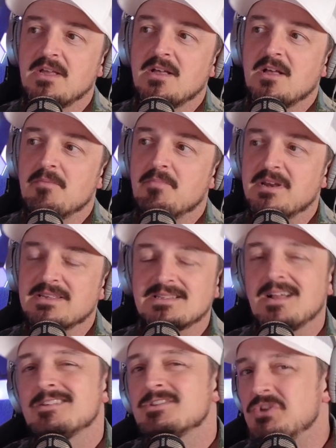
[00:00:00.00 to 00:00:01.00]
but it's
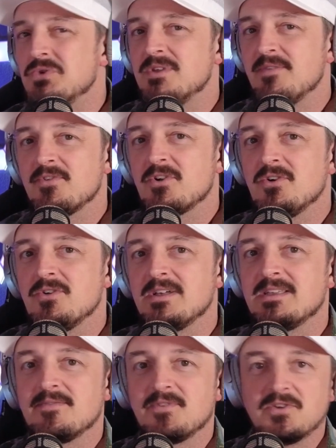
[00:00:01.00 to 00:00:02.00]
not too difficult.
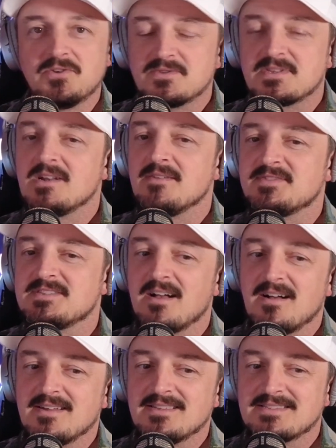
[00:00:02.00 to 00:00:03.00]
And if you use enough
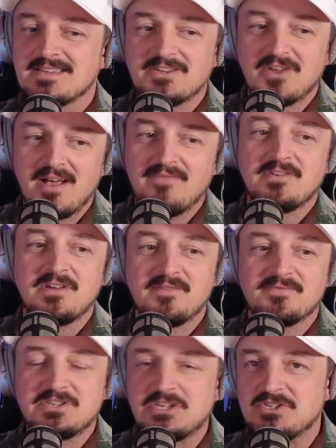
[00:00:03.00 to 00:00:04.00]
signs and you have
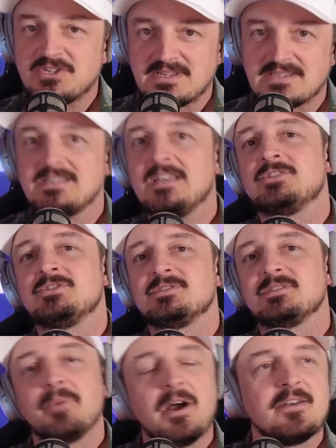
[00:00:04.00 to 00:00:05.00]
enough teaching sessions
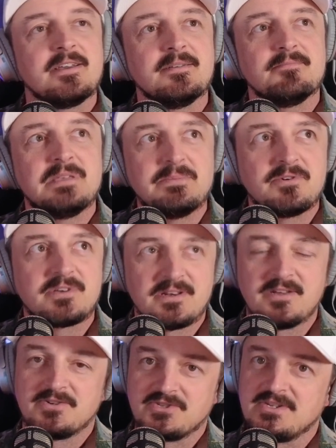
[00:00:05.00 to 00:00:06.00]
about it, people can
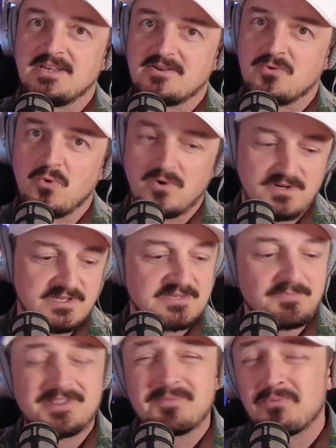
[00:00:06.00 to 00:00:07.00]
understand coordinates.
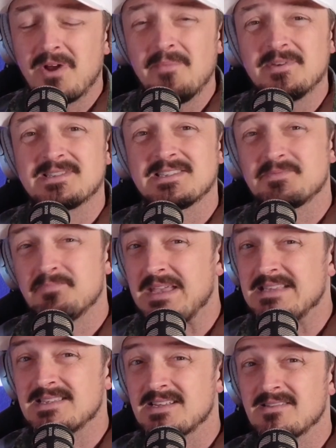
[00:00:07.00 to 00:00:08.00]
But the premise is basically